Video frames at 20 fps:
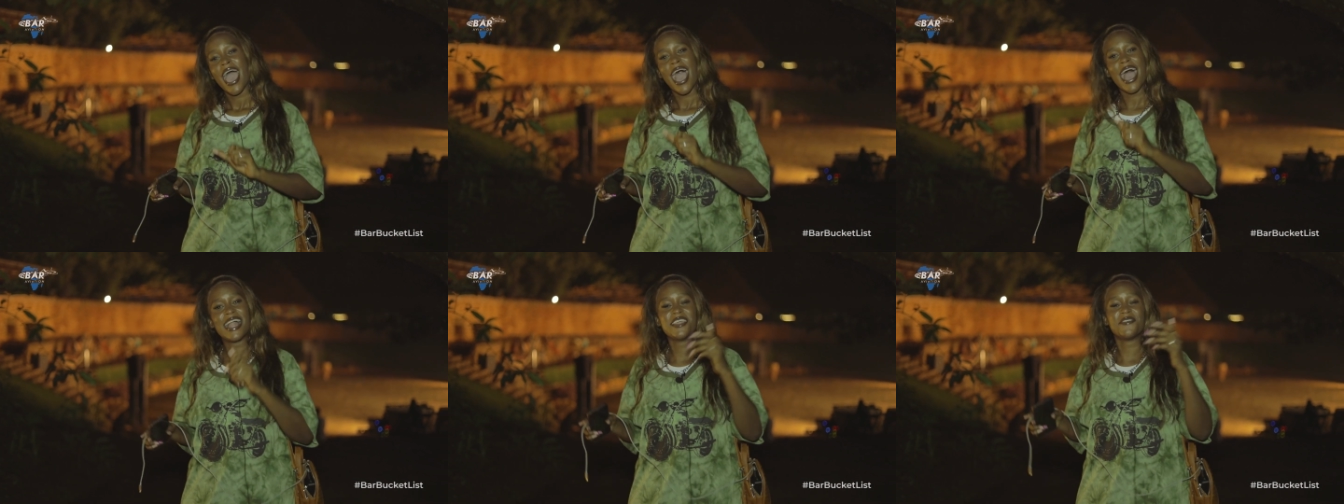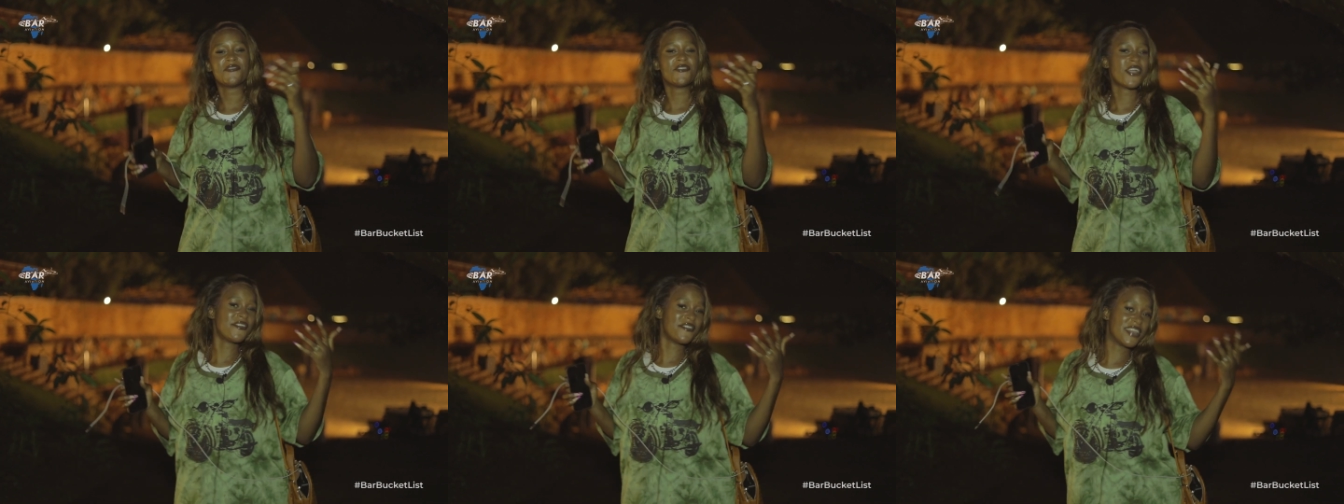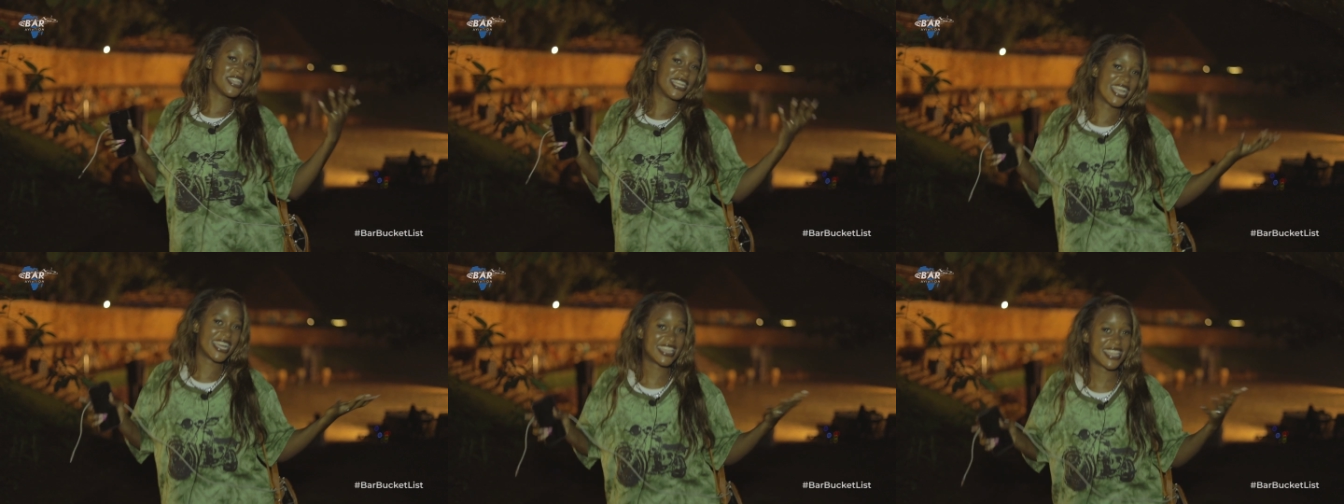And if you have
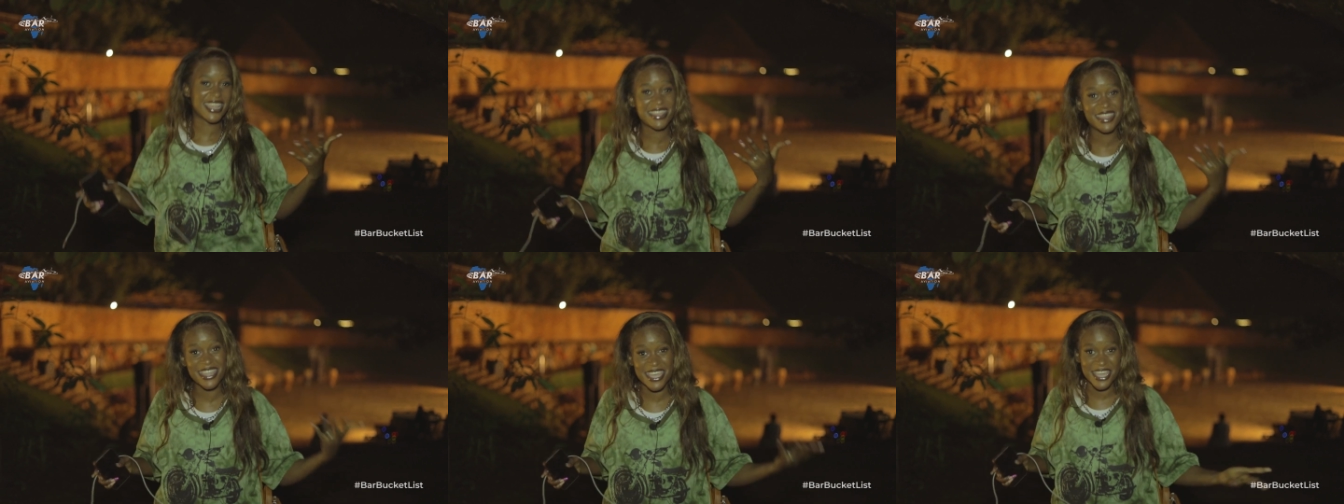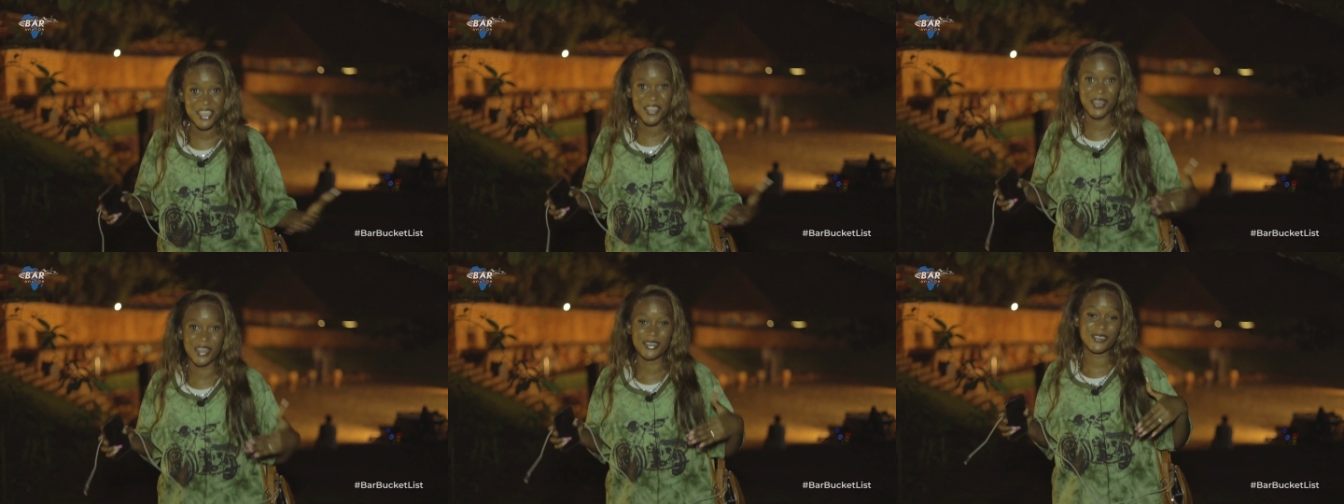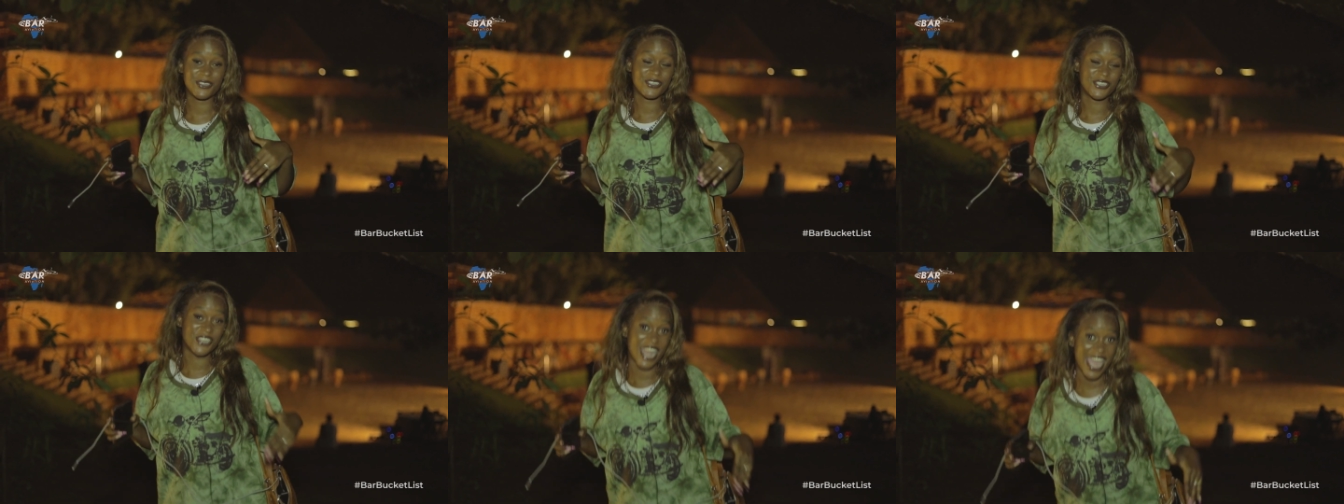any other thing you want
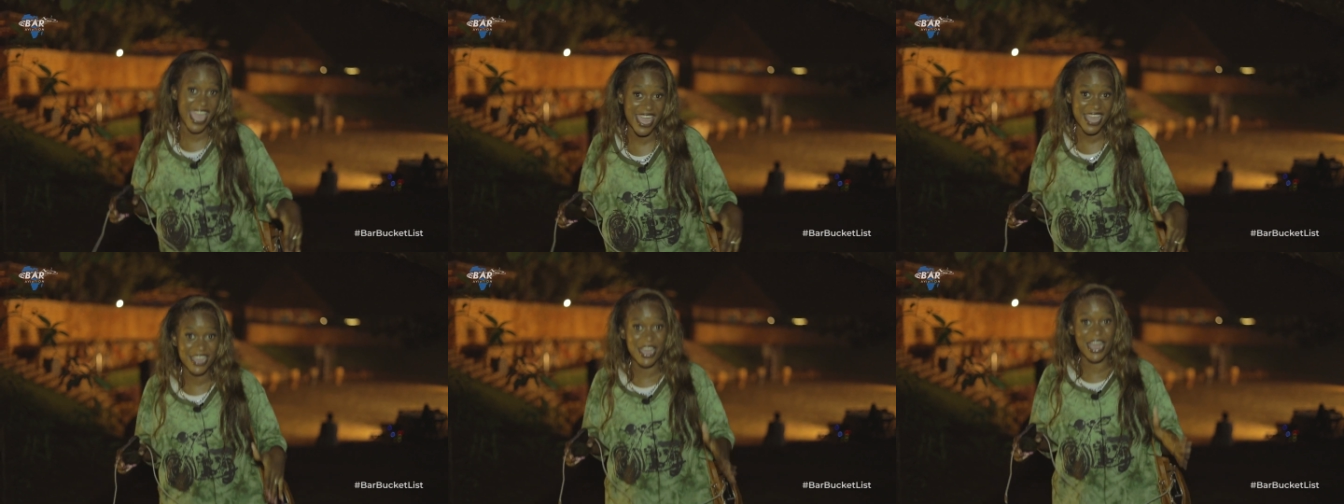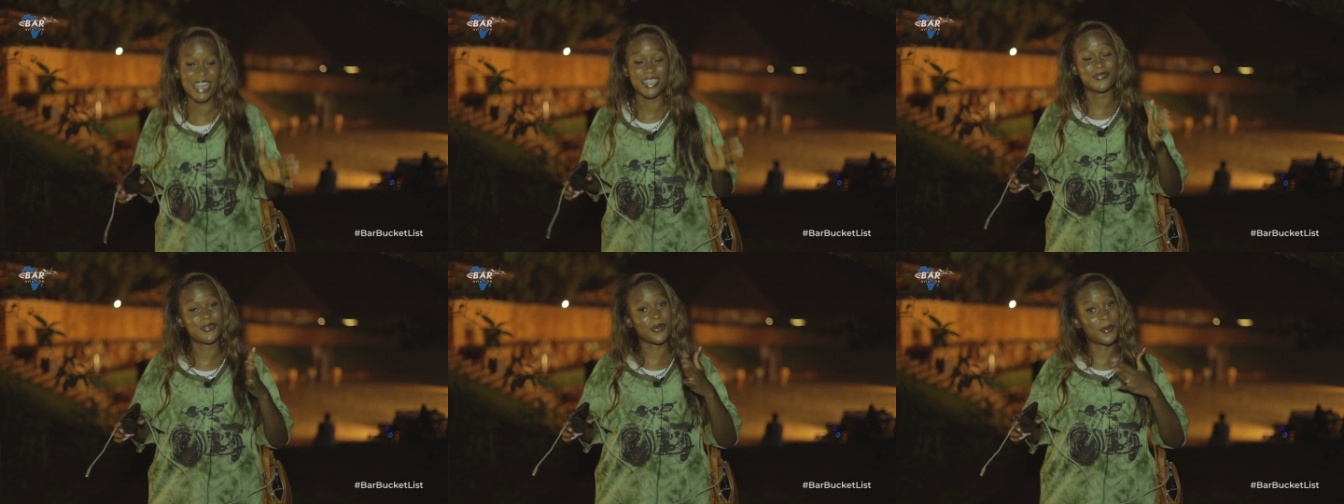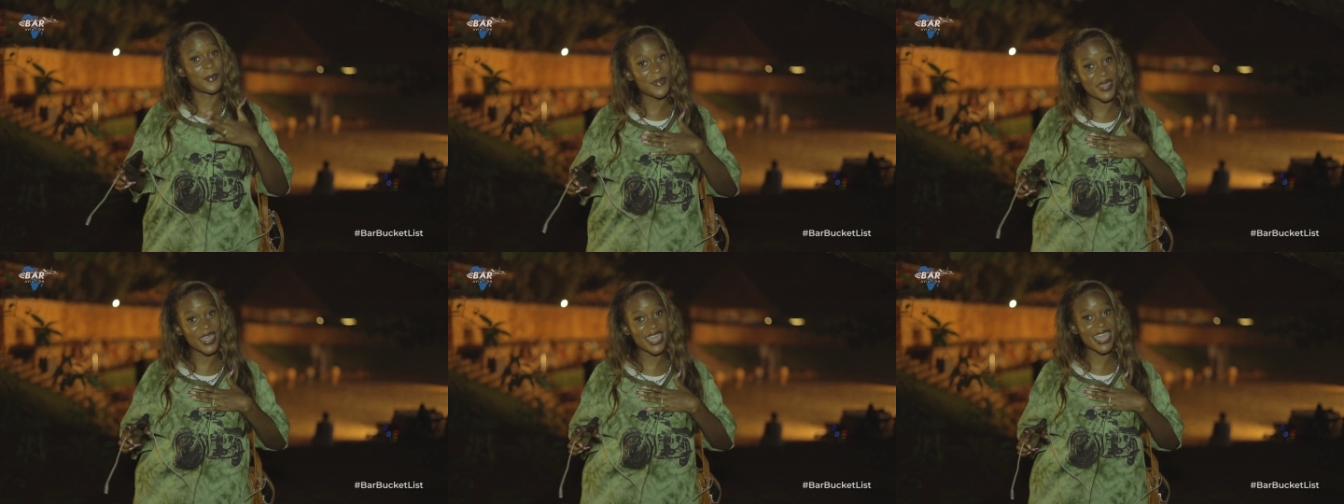to try, as for
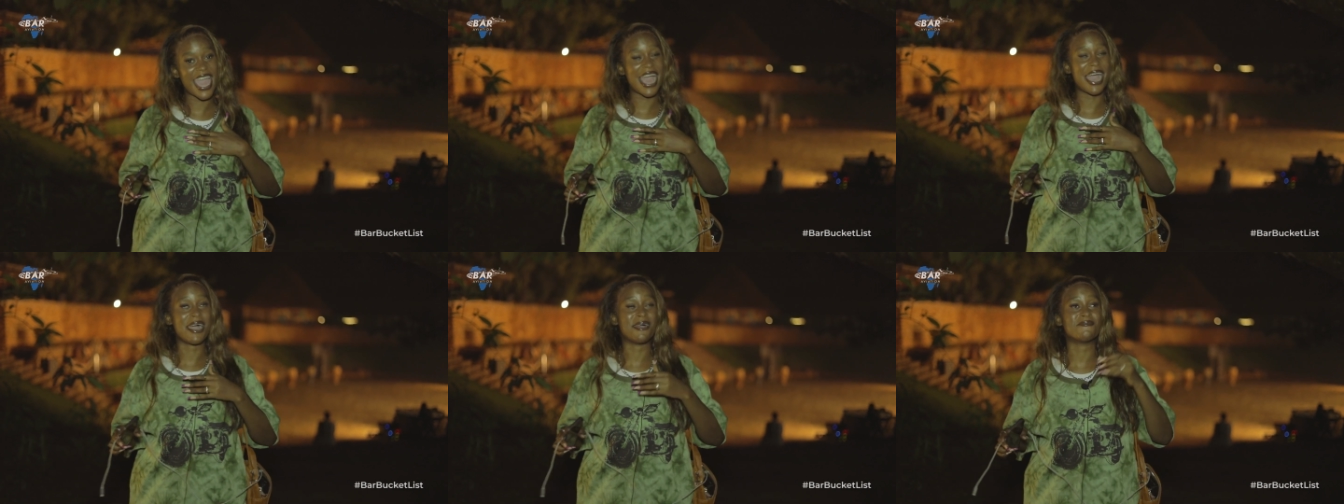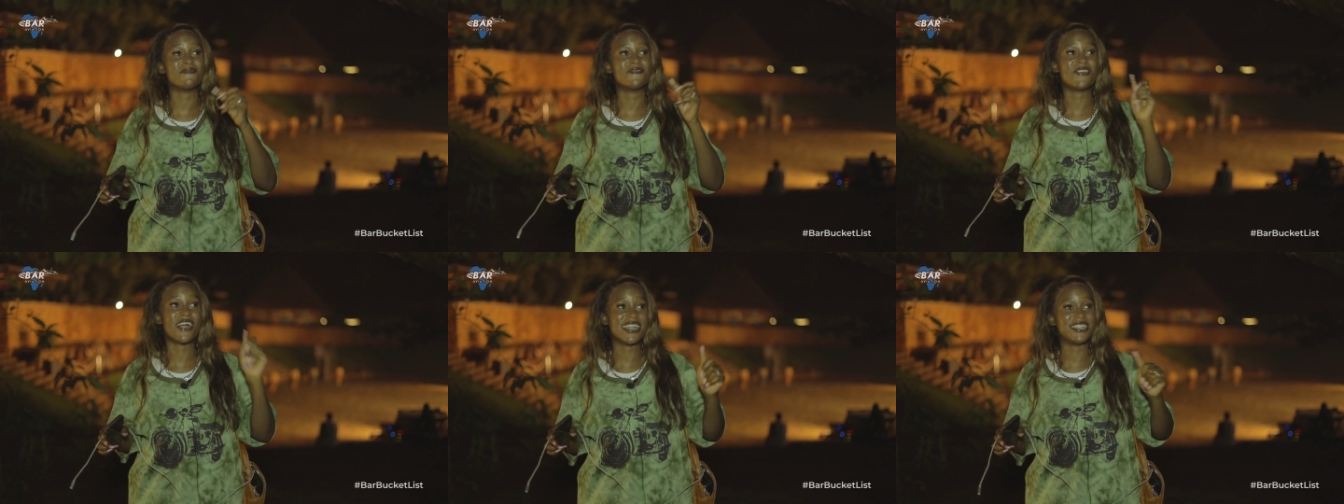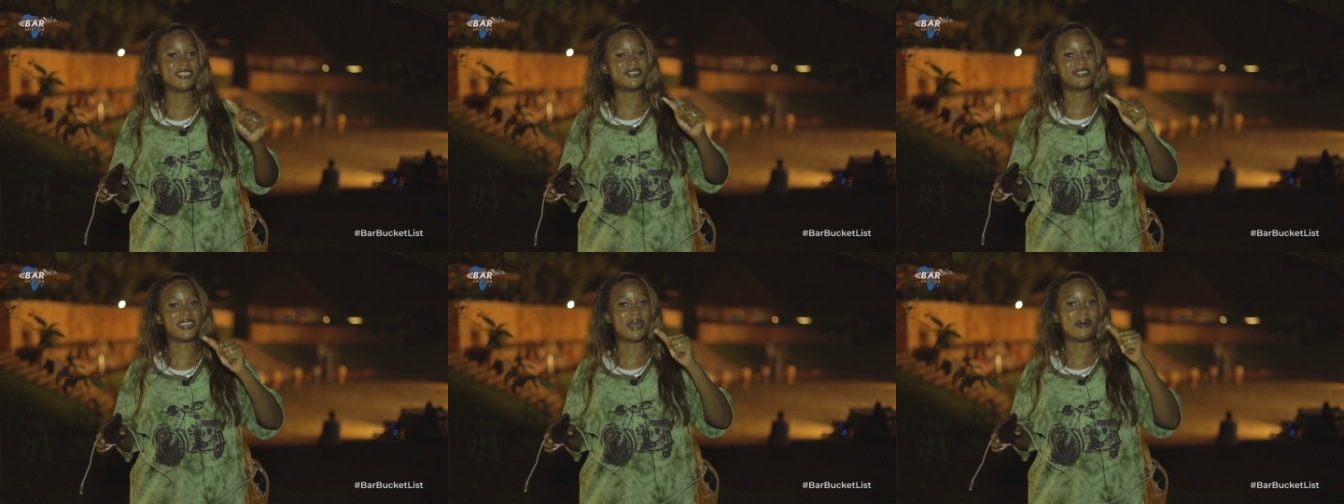me, I'm
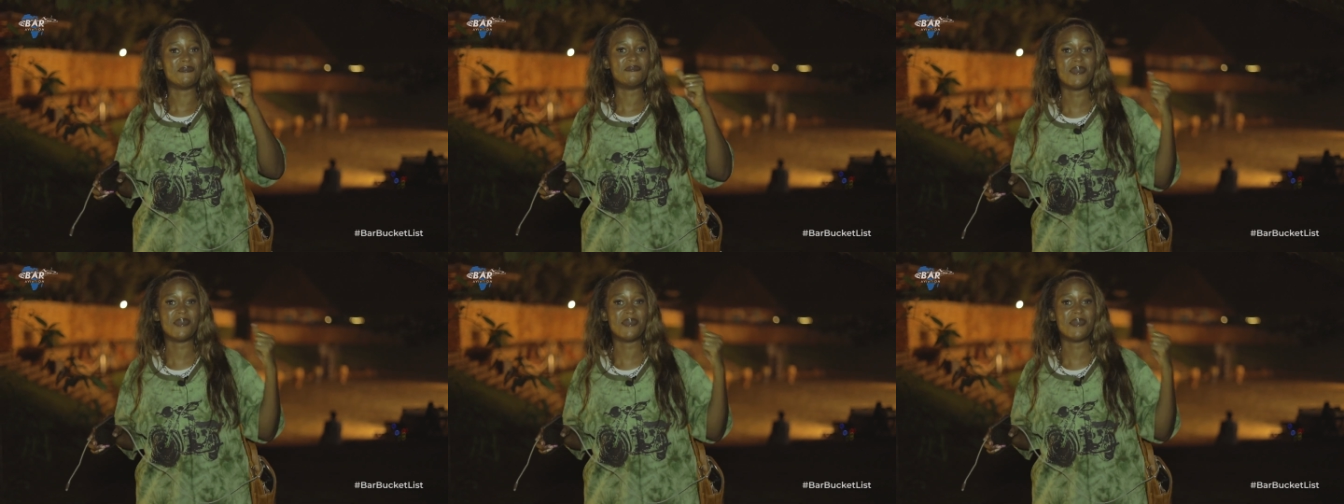running to the